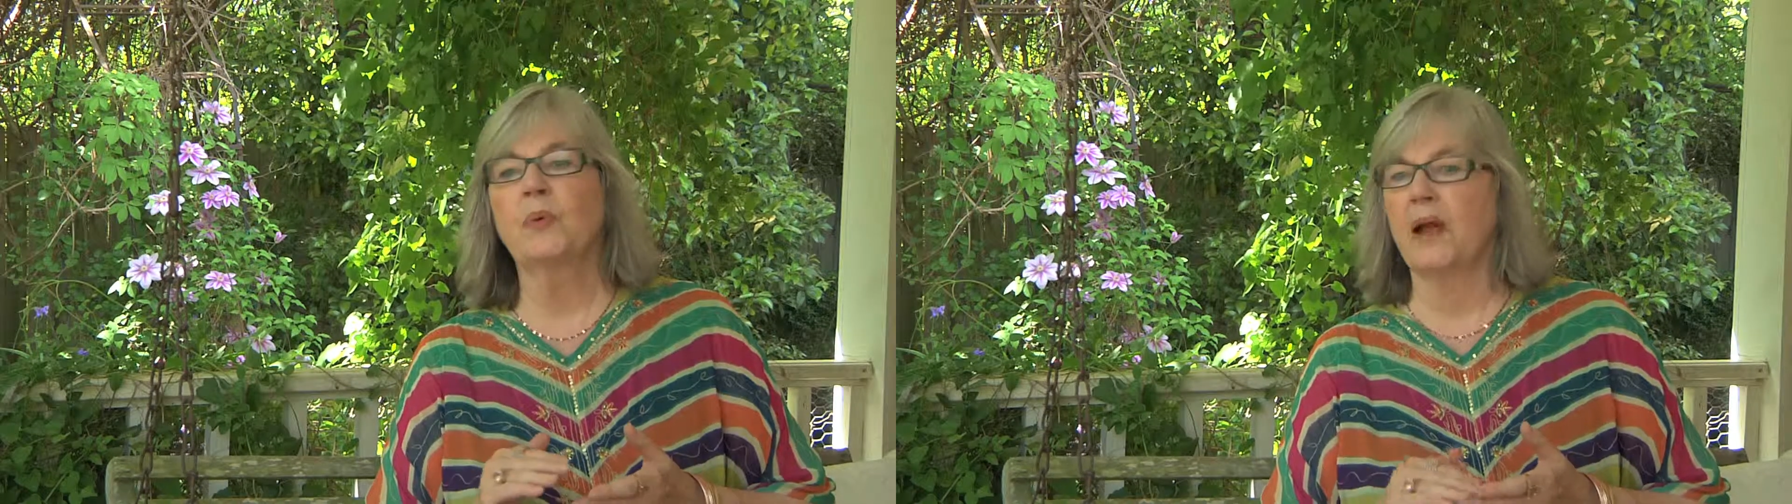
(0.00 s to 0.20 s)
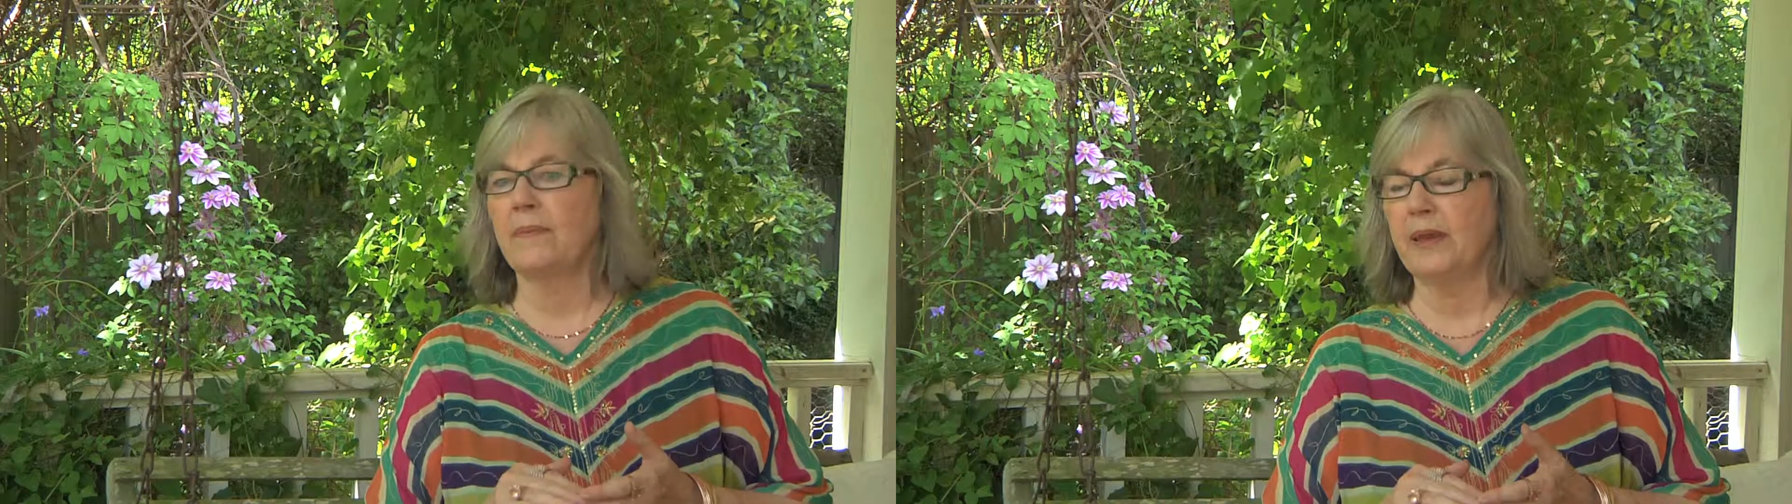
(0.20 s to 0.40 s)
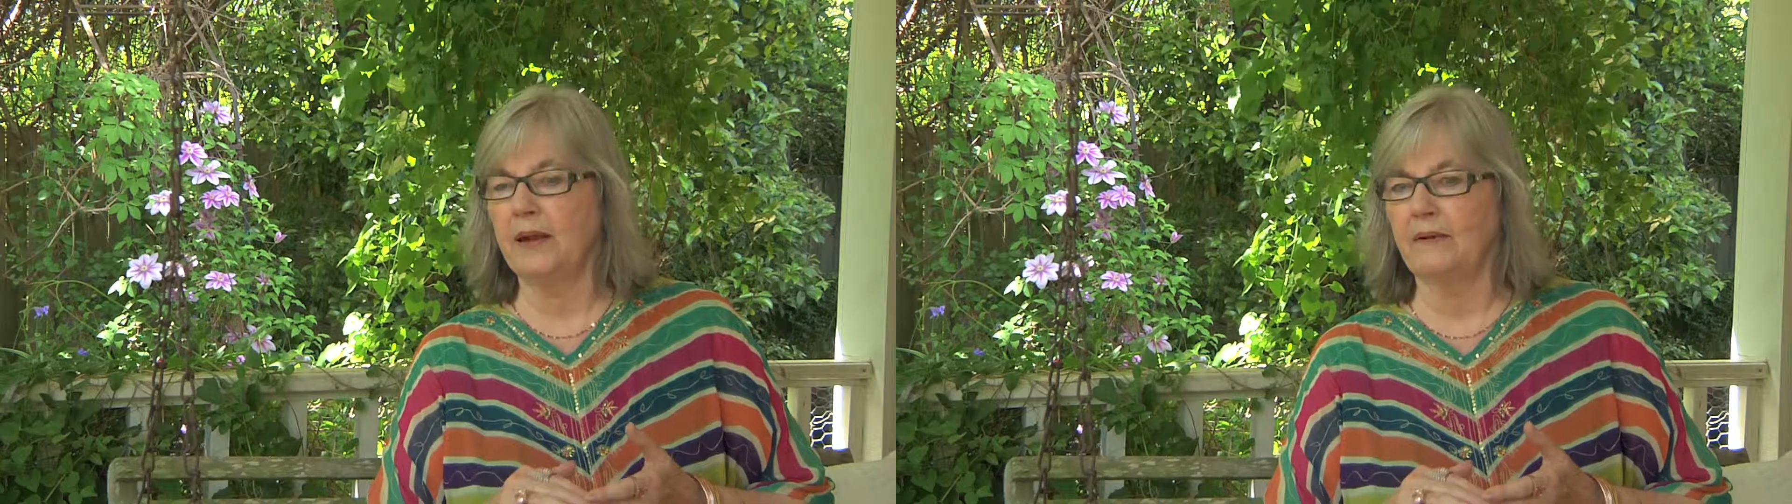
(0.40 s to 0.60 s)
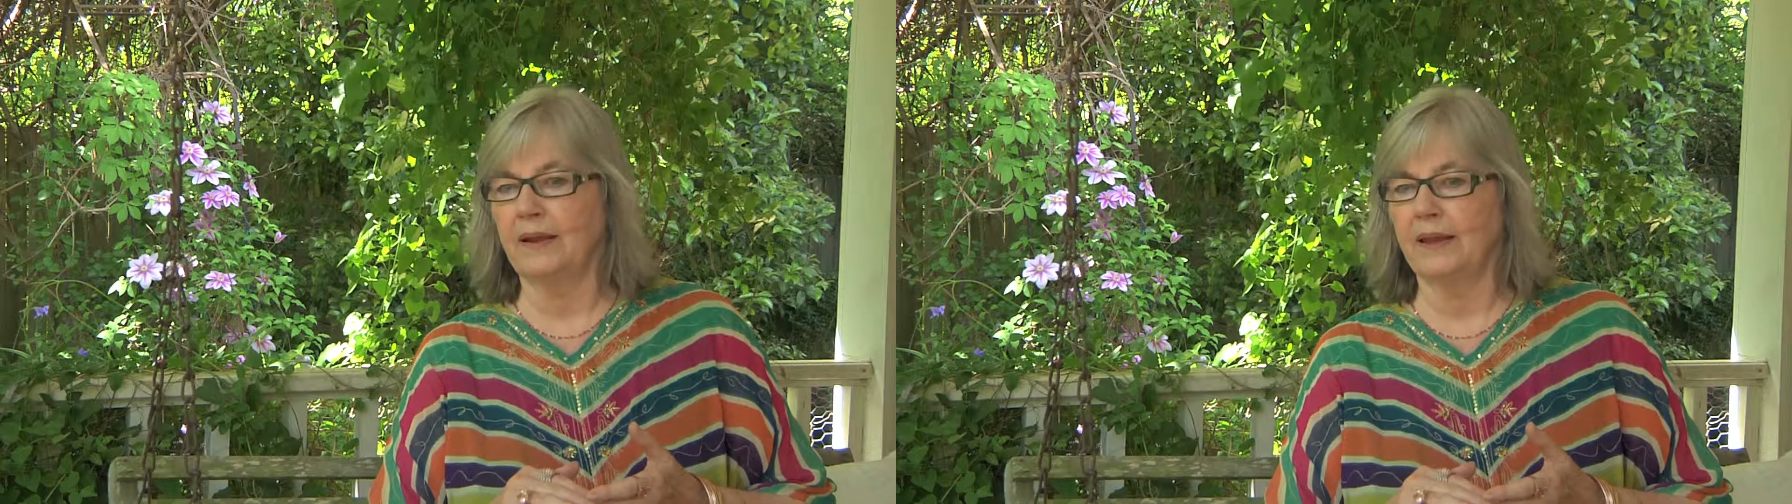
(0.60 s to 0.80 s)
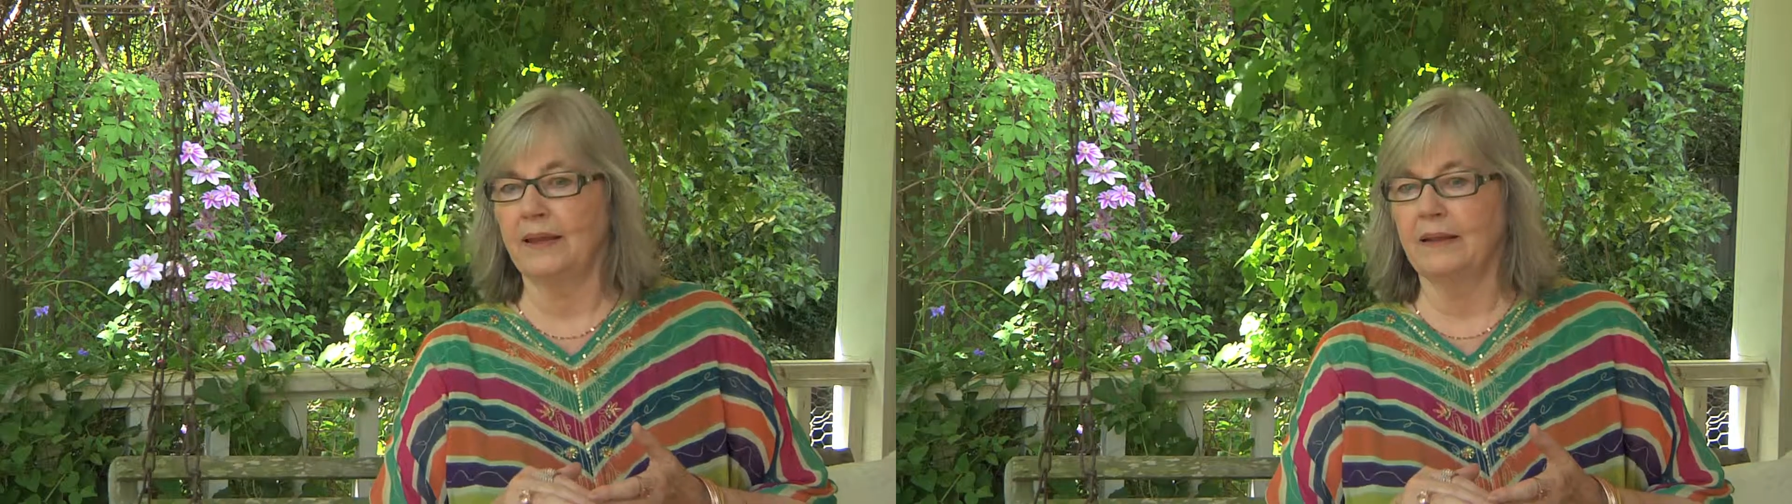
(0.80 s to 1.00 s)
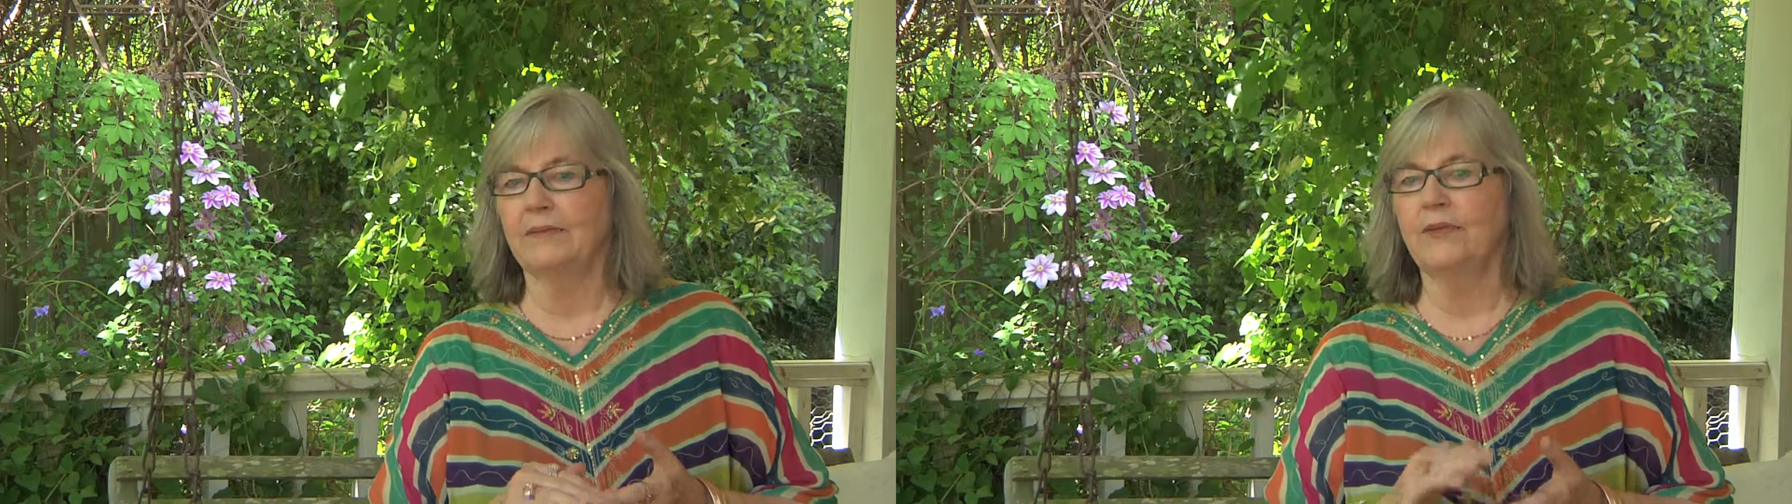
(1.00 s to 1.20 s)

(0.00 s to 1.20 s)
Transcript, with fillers: primarily,